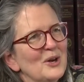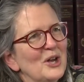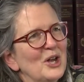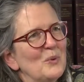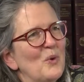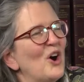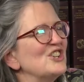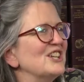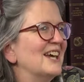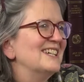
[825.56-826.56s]

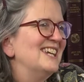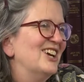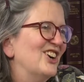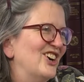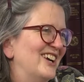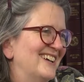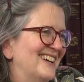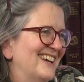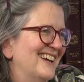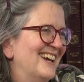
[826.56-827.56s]
walks like Tigger.
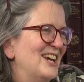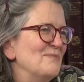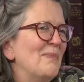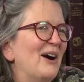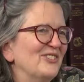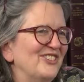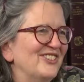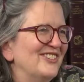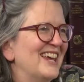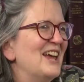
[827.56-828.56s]
He
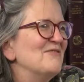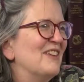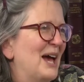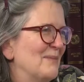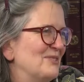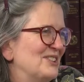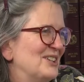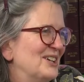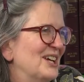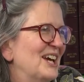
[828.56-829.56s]
bounces and flaps,
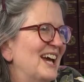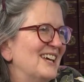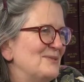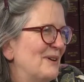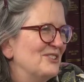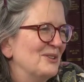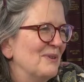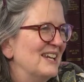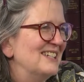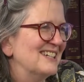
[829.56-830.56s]
especially
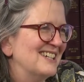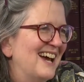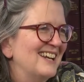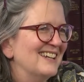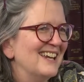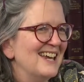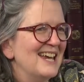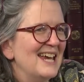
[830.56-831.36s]
when he's excited.